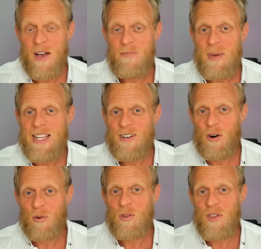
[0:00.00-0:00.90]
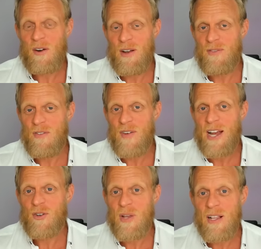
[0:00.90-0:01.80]
have been called to their EV
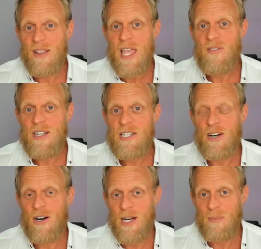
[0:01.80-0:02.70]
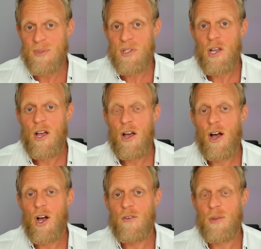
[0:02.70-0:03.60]
factory 11 times
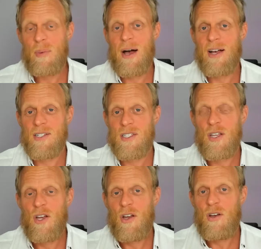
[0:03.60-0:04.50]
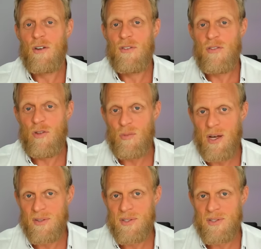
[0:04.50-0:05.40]
over the past few
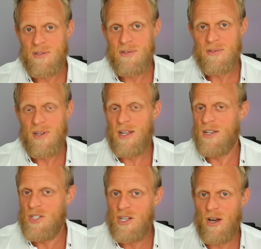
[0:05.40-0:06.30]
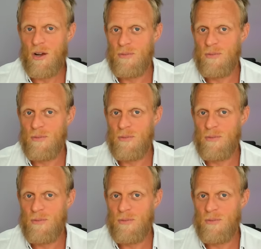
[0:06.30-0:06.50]
months. And as you know,